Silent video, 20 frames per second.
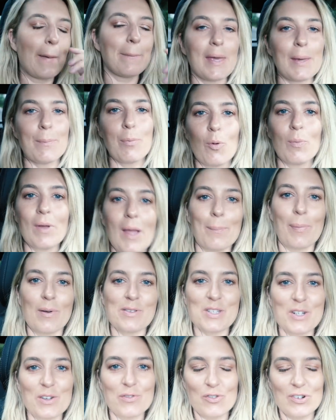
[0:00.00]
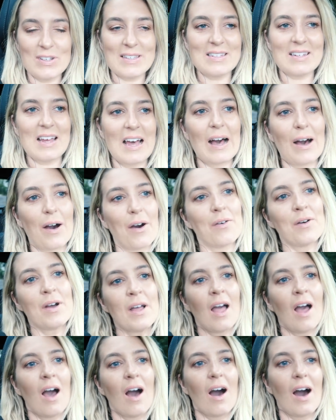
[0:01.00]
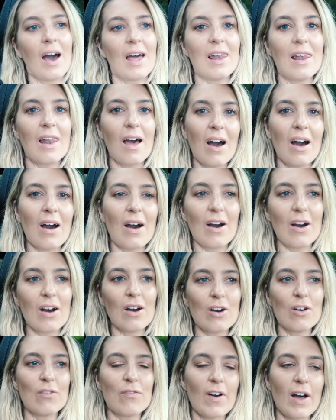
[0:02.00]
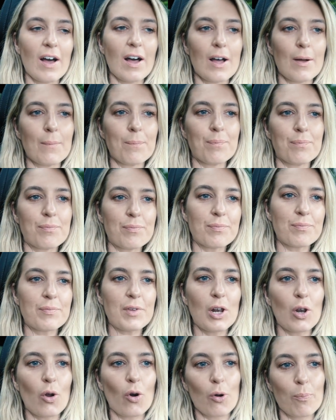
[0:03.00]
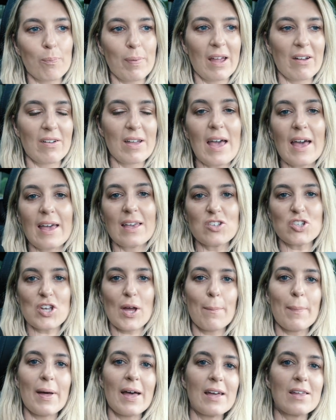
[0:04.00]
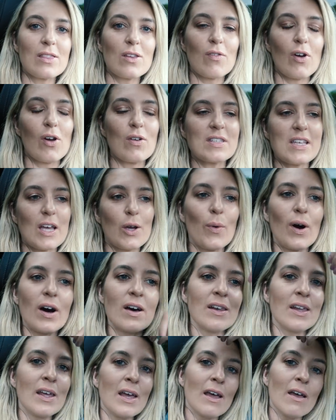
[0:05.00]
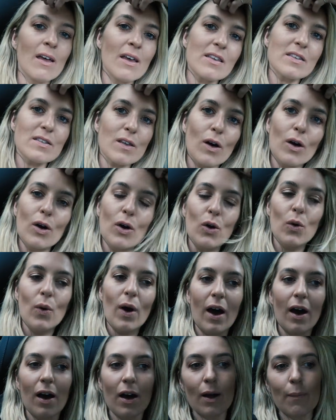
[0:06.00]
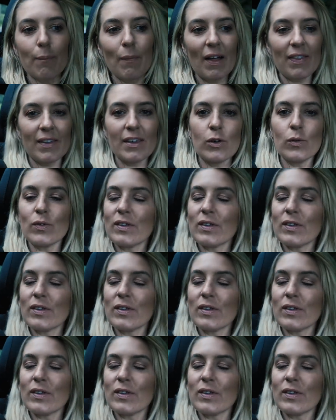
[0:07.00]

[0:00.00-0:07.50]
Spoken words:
He bought me a bottle of Cristal. I love Laurent Perrier champagne, the rosé one. So I think he